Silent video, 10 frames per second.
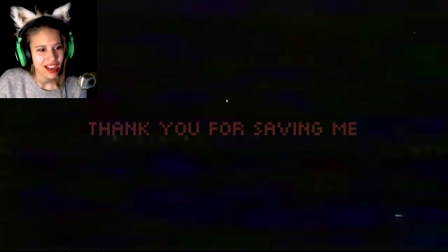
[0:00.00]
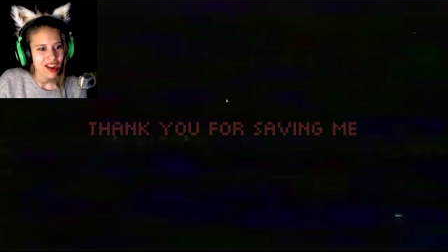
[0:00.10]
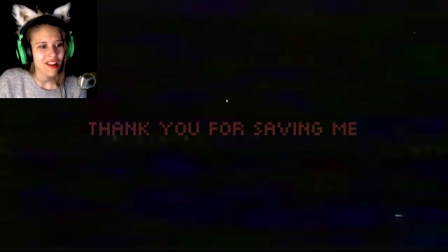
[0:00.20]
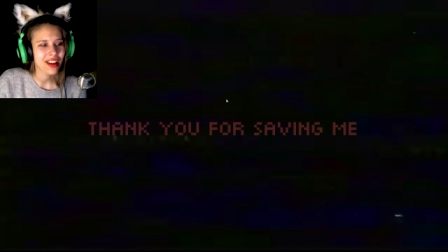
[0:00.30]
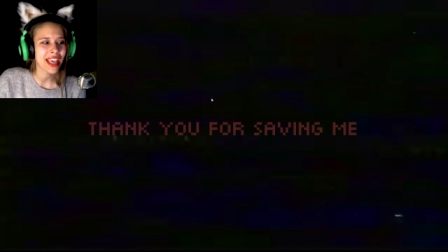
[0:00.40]

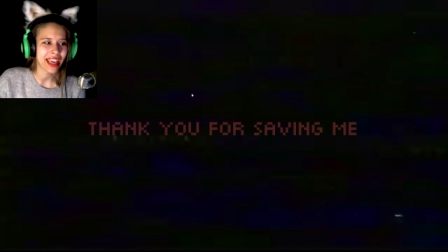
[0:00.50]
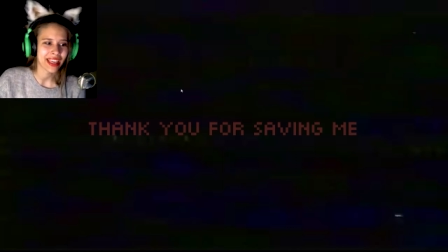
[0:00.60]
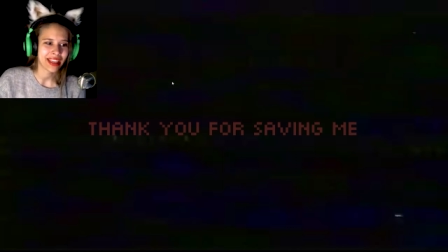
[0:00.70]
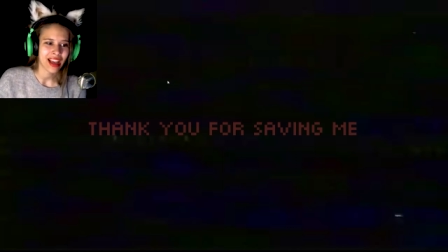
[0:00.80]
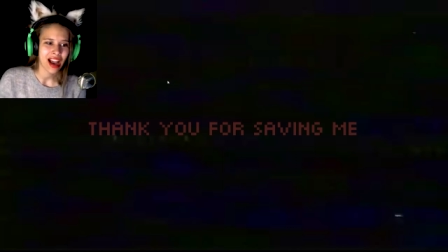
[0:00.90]
Okay,
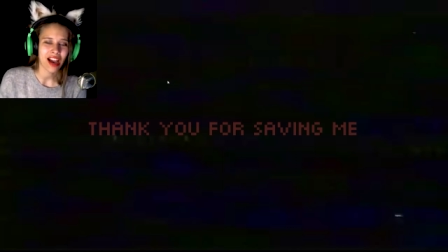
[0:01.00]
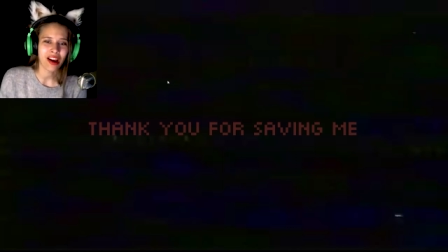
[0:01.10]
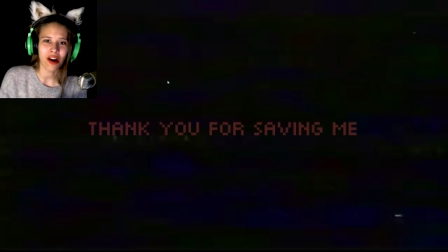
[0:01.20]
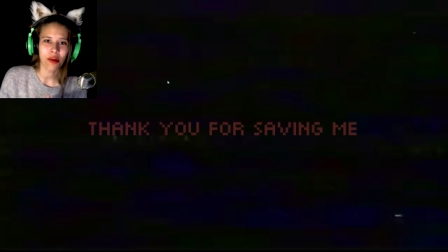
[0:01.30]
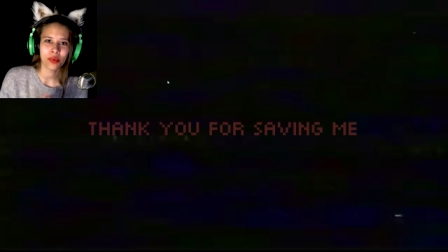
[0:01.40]
I
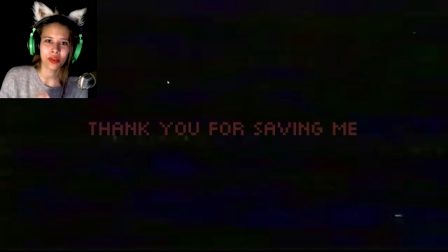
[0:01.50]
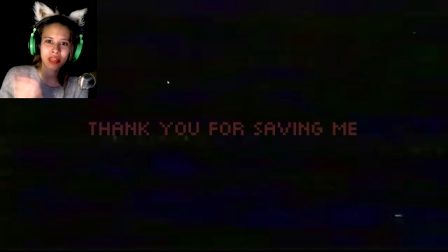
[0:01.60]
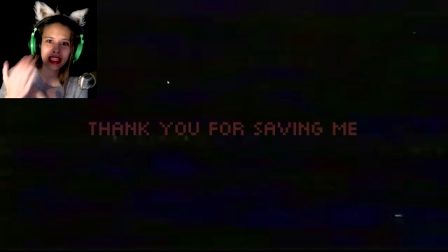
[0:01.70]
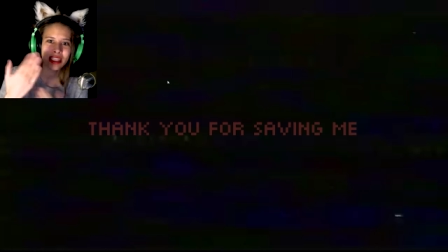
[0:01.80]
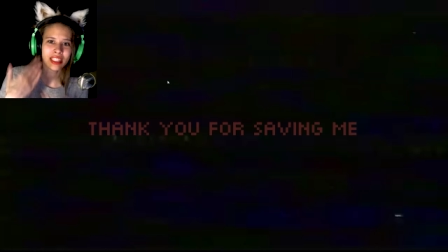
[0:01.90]
hope you
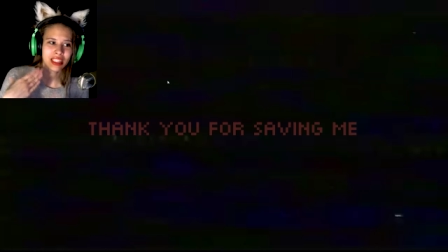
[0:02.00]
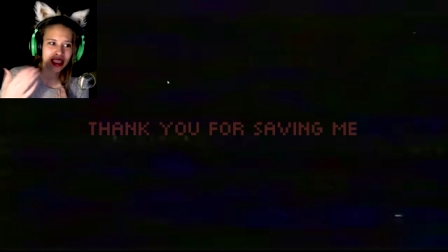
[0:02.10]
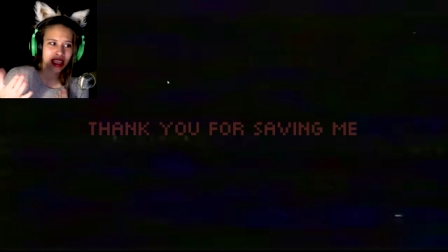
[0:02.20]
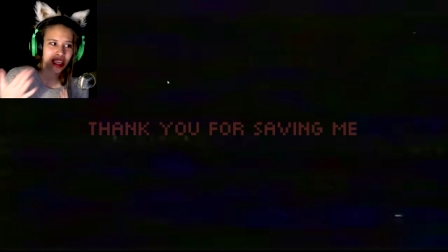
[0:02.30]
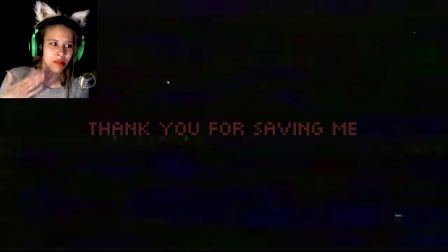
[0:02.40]
can still
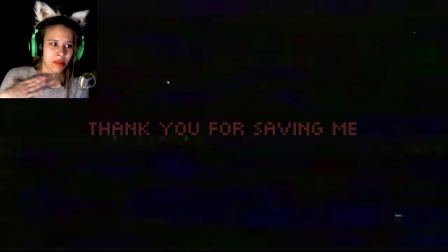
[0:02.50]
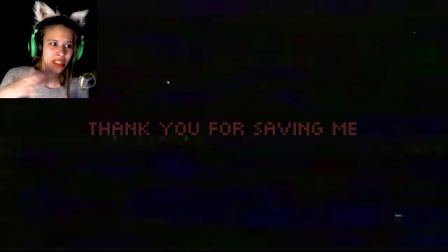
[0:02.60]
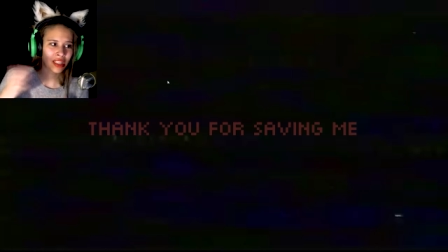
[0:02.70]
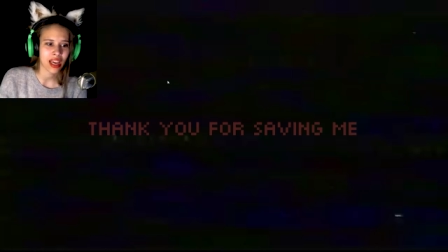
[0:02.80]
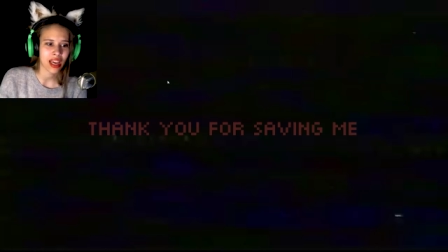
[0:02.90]
hear me,
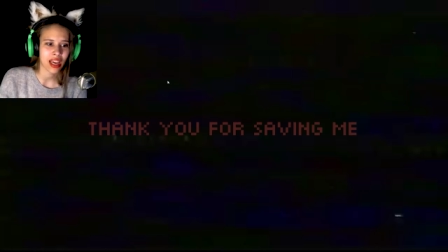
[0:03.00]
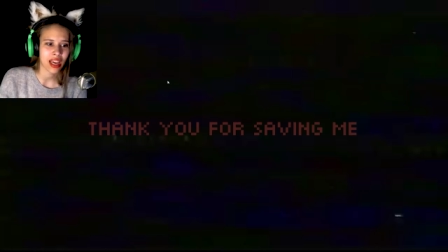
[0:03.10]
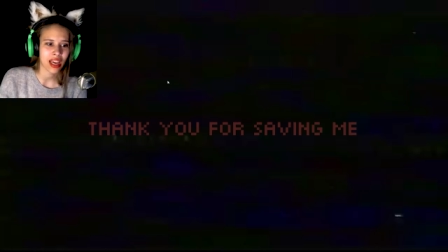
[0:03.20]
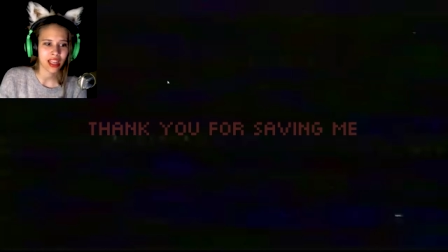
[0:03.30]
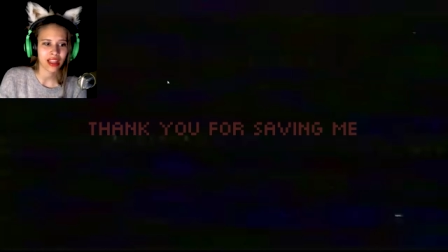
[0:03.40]
see me,
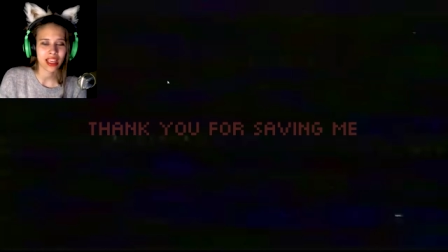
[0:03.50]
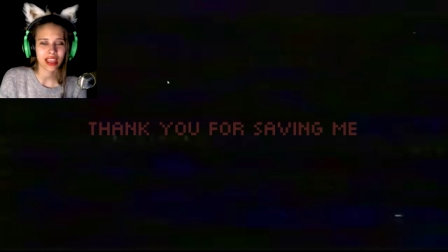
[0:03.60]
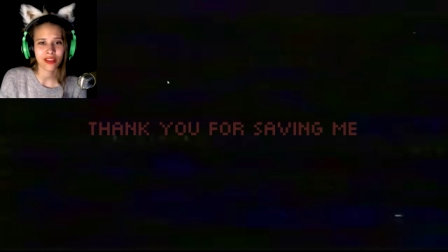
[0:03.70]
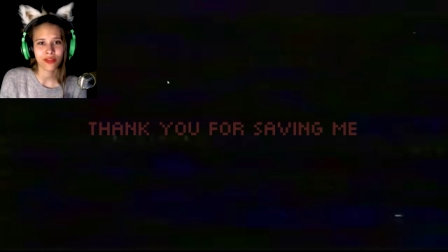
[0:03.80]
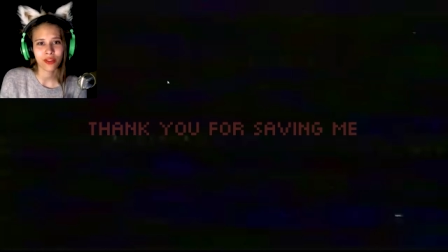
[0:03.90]
and like
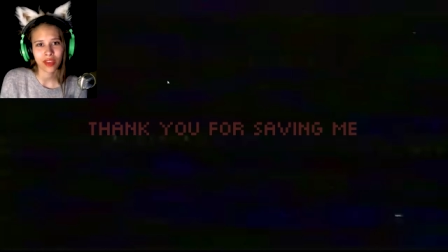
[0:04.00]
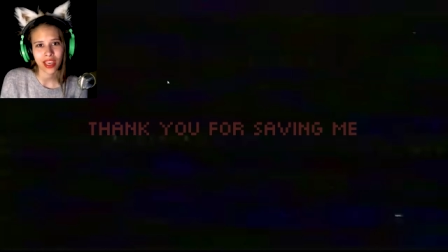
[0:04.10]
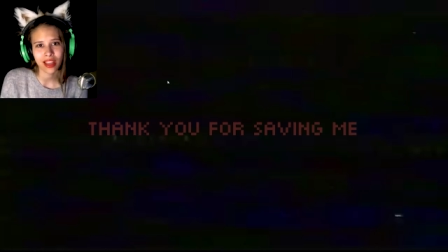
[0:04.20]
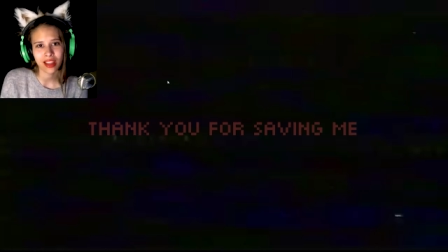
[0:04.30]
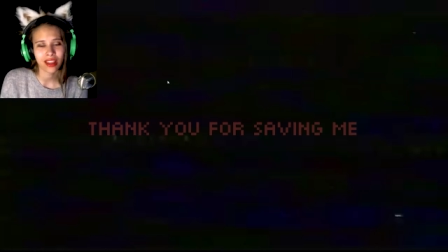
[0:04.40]
if you
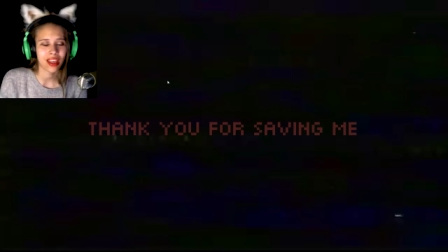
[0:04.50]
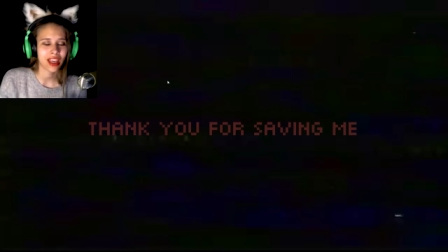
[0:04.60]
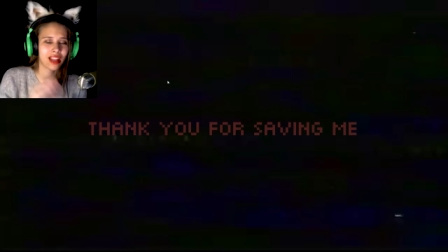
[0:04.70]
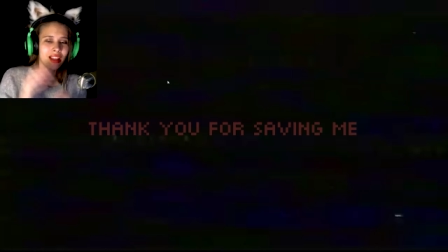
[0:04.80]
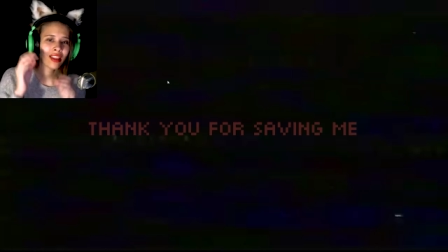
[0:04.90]
can,
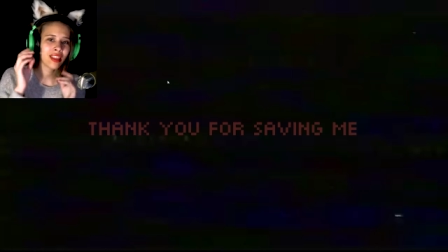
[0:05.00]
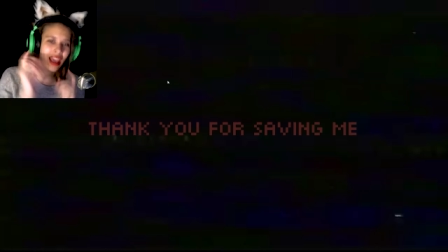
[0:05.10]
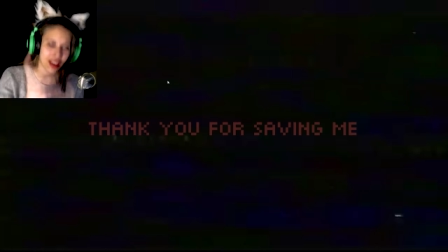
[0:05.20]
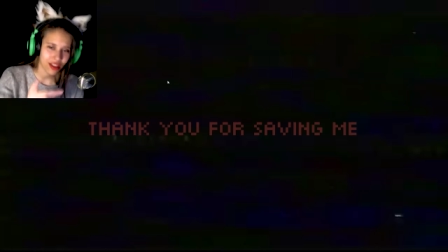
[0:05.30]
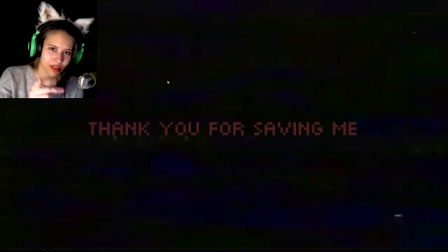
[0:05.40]
then
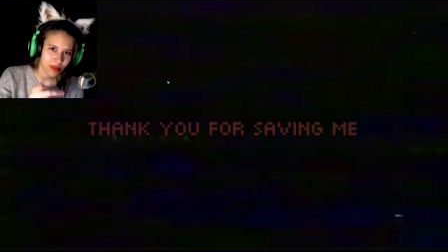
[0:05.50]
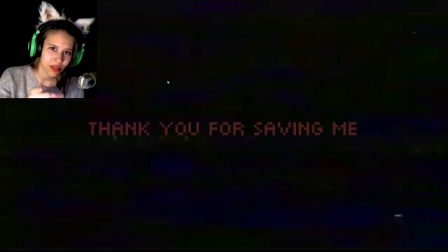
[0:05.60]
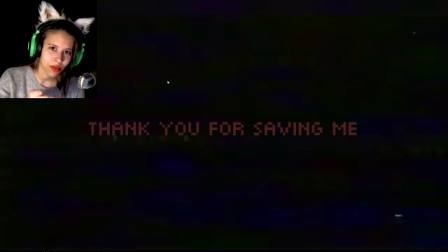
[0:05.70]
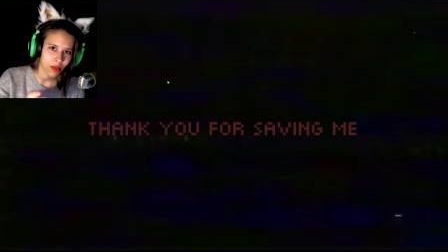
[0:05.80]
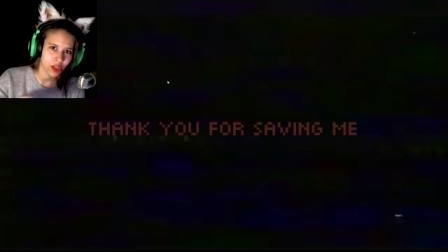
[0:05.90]
thank you so much
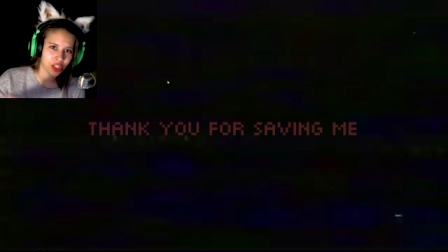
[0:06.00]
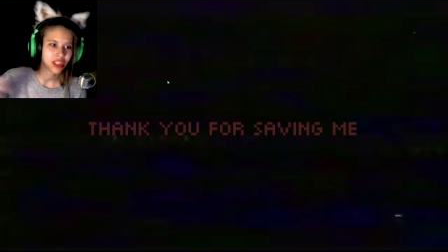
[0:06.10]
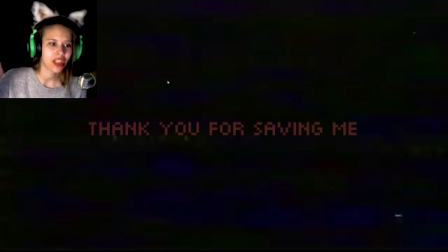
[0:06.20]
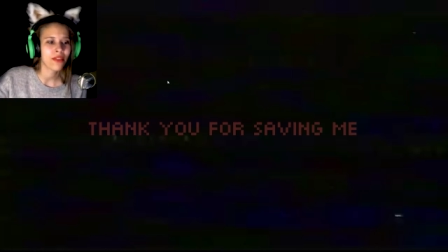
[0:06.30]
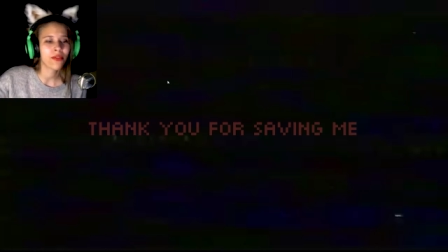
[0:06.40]
for watching.
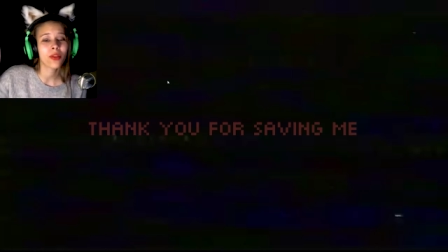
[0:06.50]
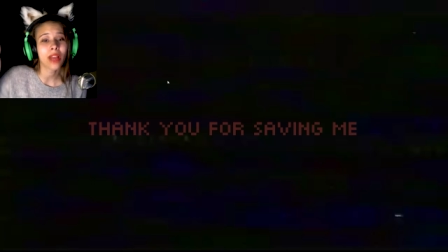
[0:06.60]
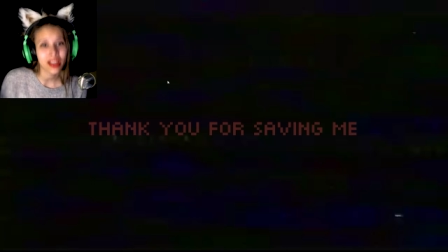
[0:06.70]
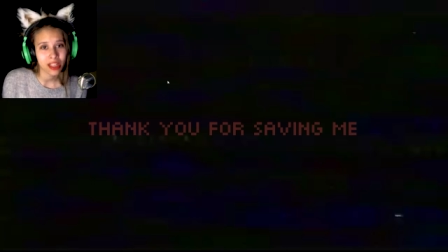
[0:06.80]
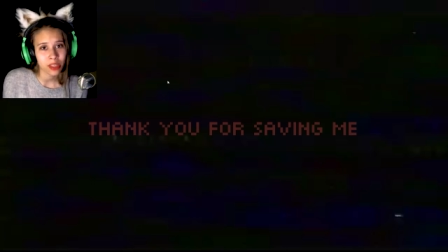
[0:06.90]
If you
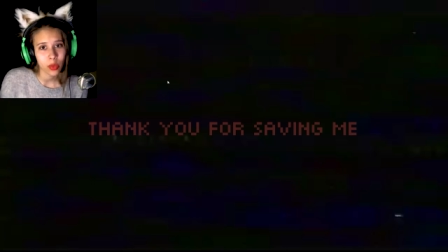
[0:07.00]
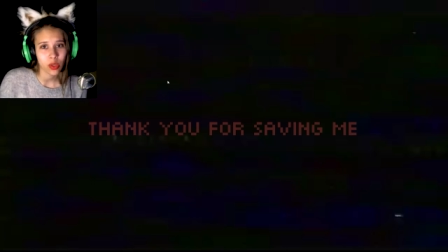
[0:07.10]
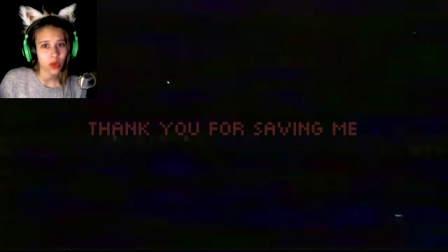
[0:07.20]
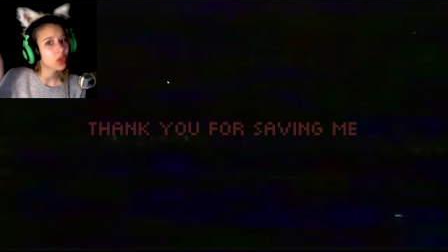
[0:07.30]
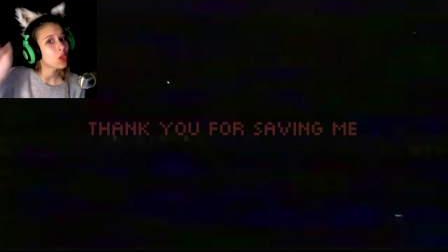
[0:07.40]
like this video,
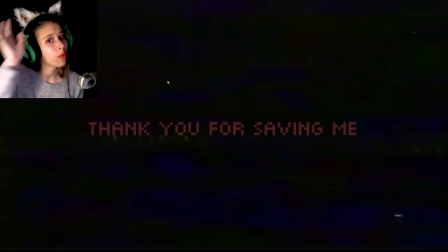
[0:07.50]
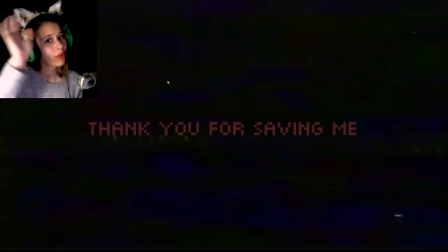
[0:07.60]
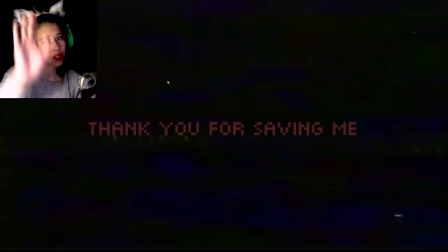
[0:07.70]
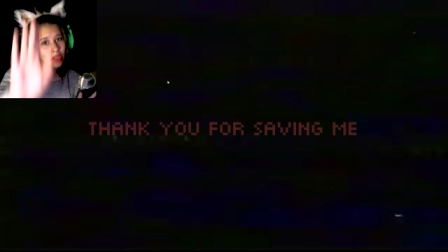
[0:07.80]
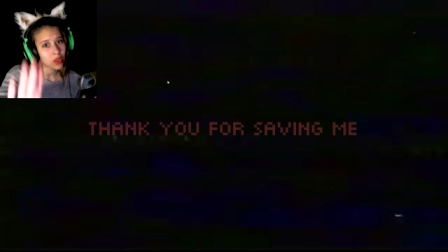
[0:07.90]
you know what
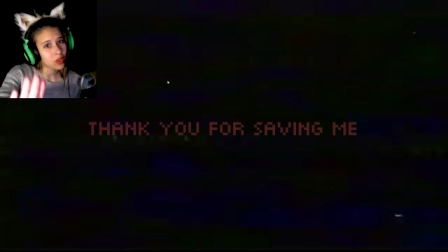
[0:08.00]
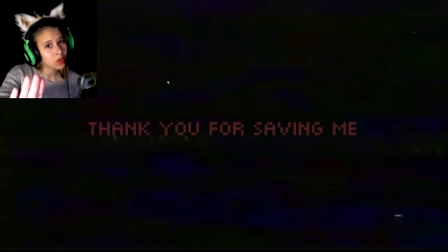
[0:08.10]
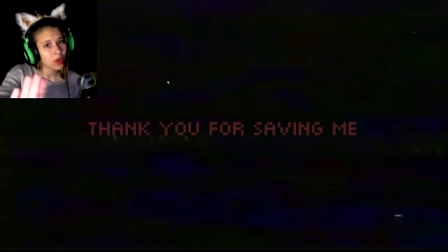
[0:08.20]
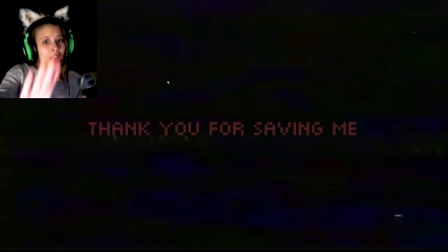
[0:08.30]
to do.